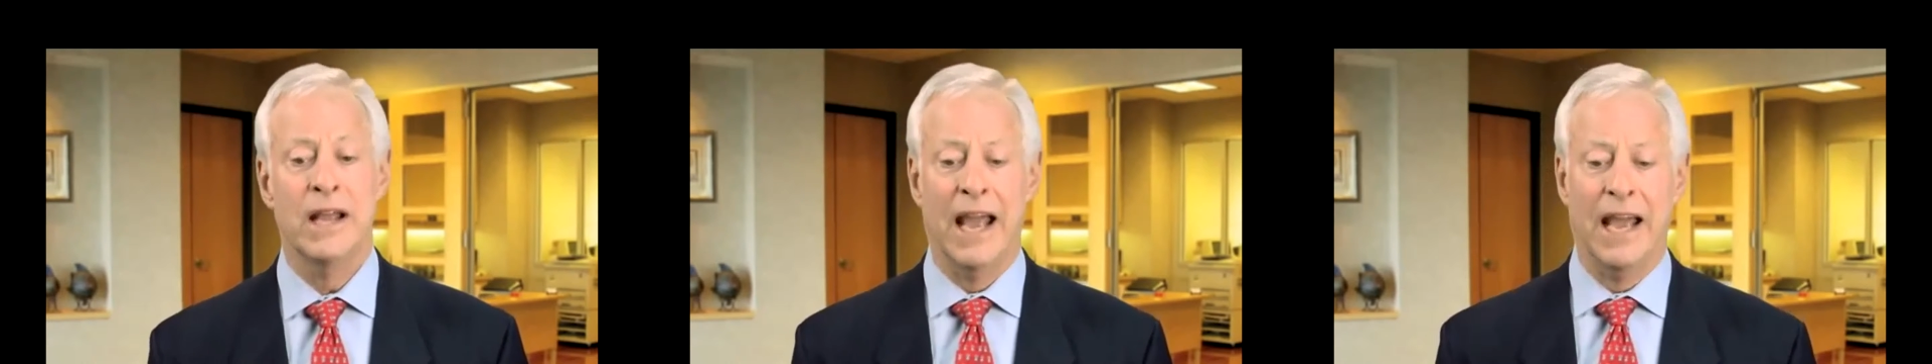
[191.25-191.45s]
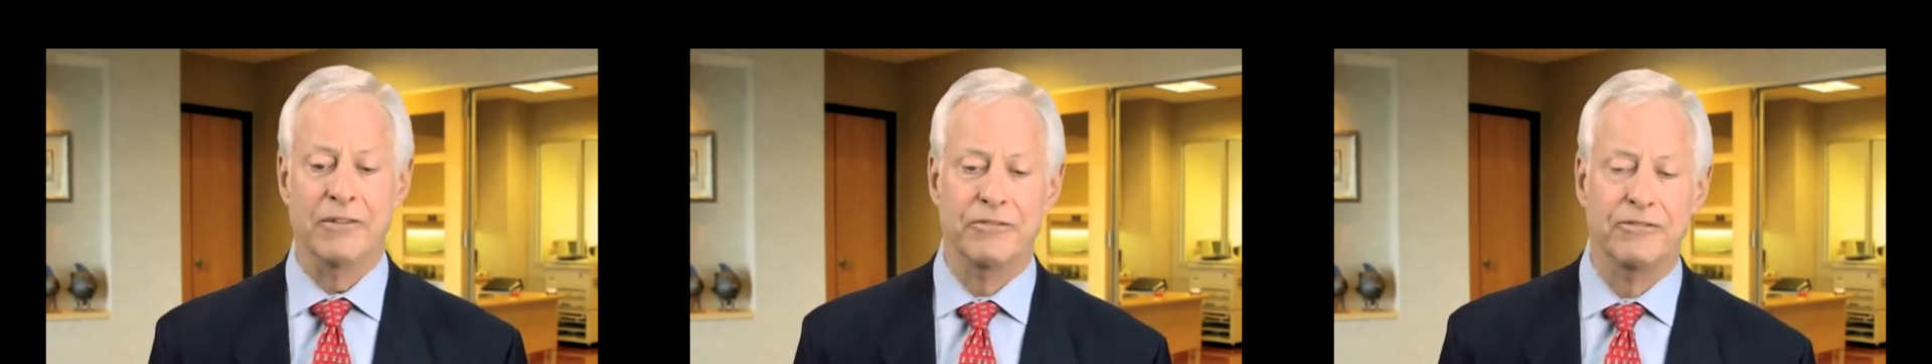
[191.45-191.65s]

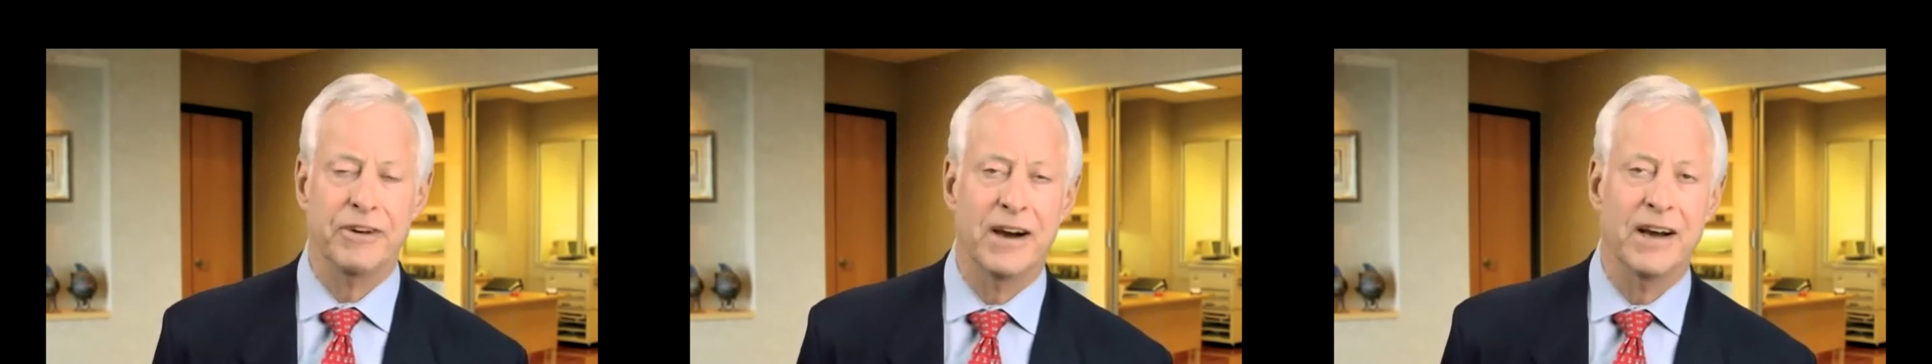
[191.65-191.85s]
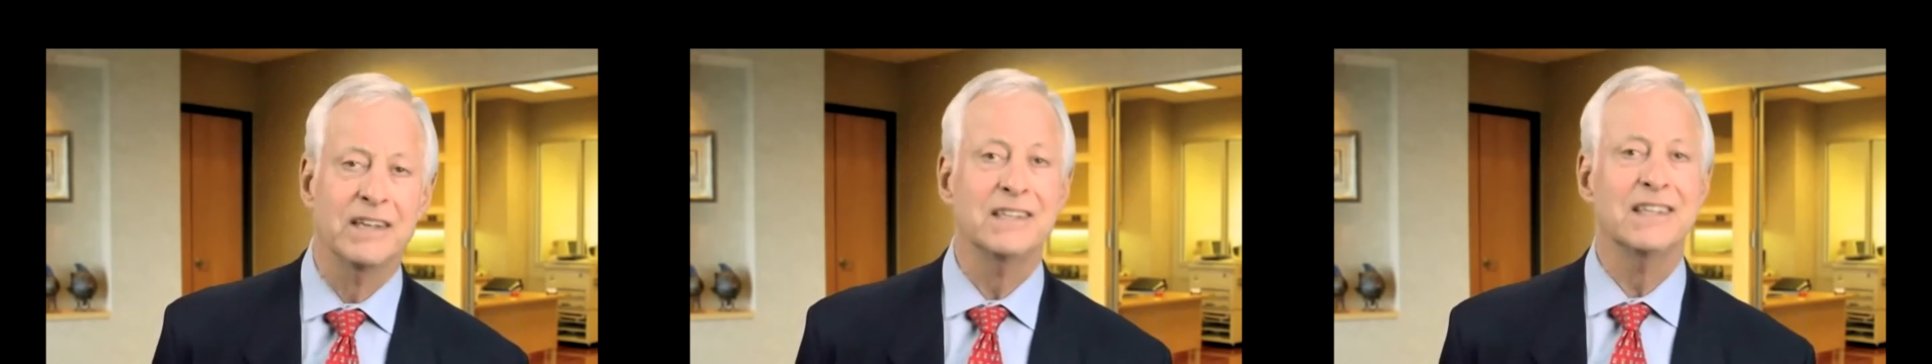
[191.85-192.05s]
and
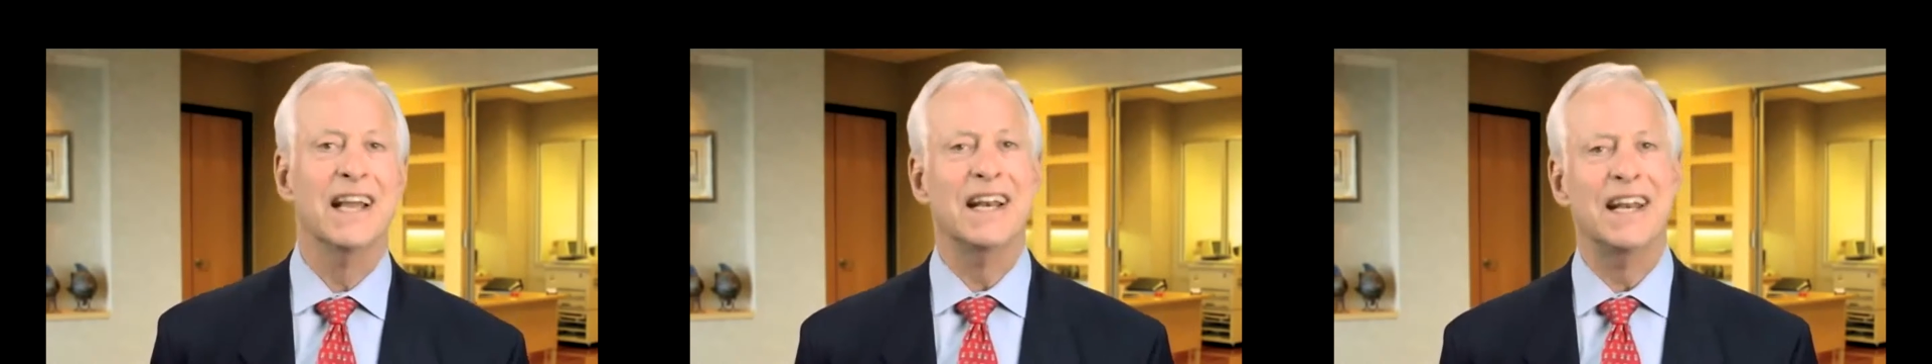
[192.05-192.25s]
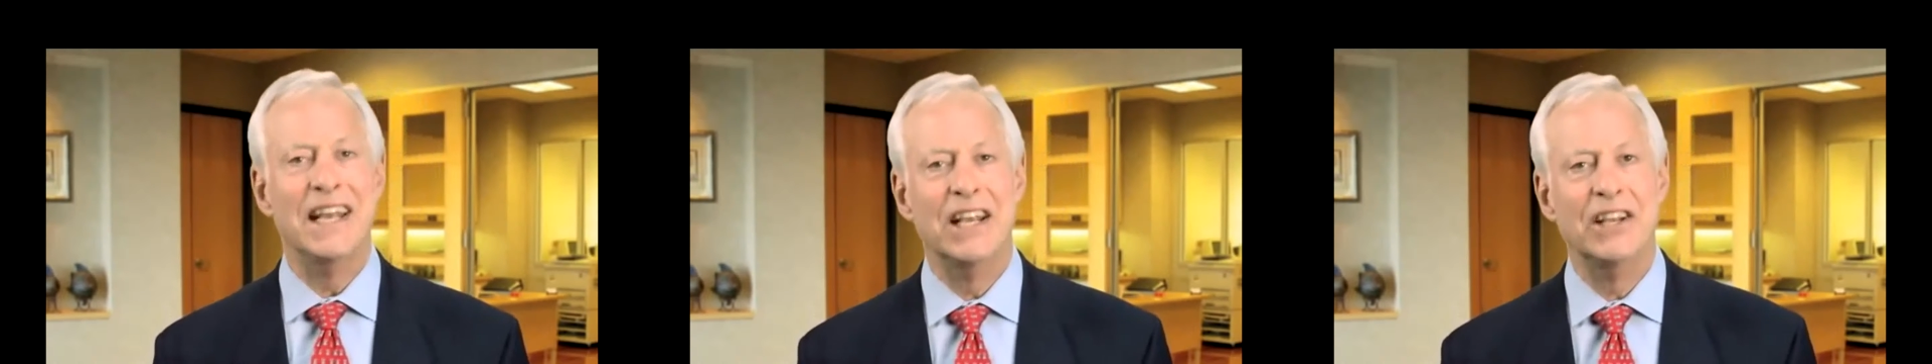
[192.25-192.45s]
fun
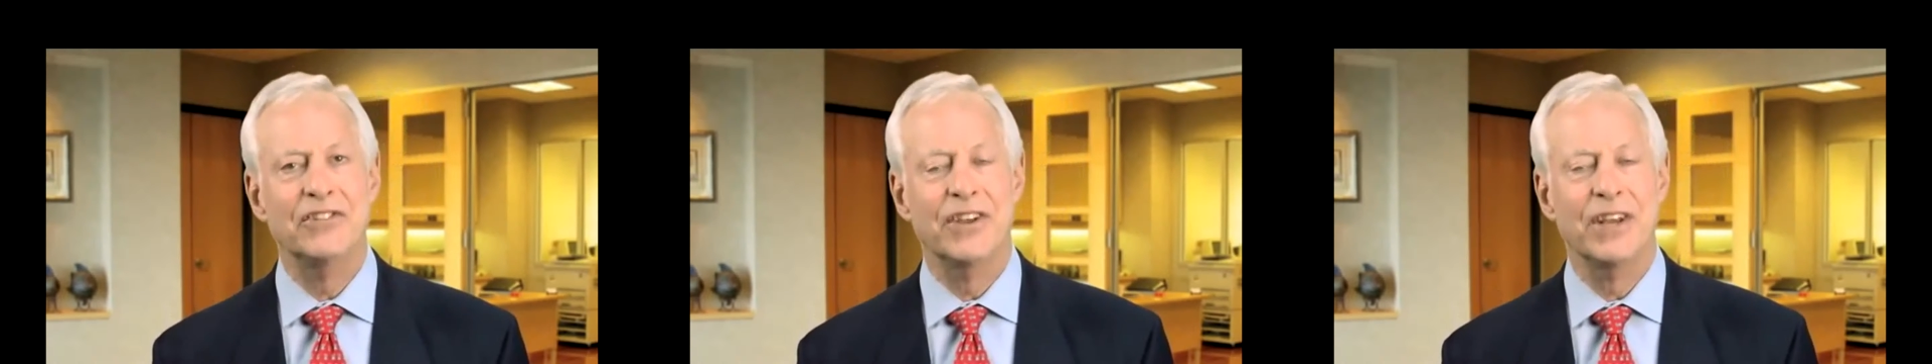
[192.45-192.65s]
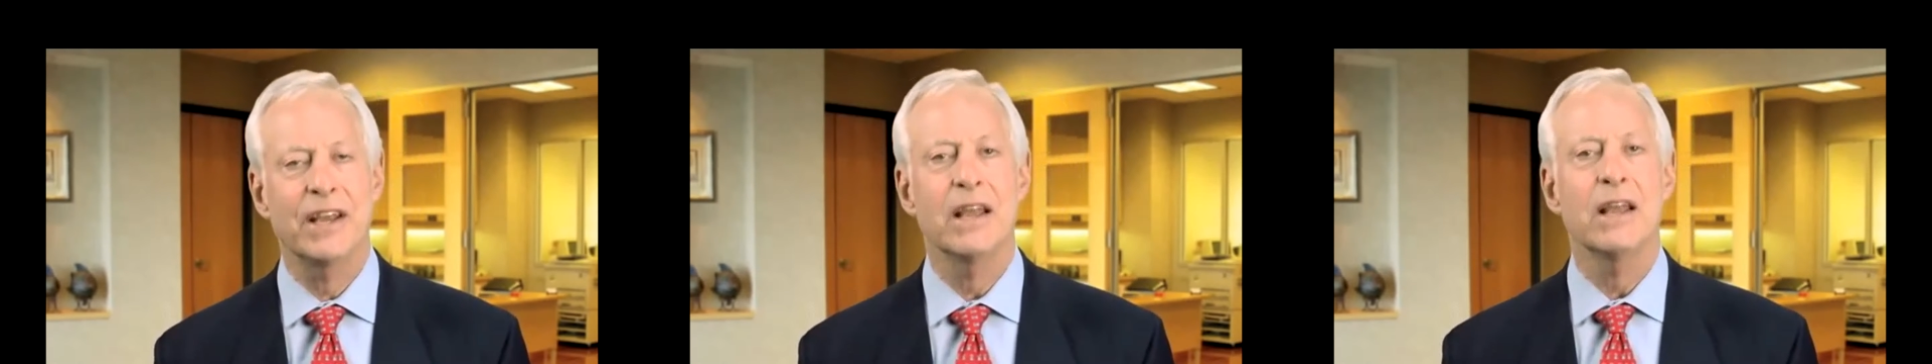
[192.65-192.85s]
and easy,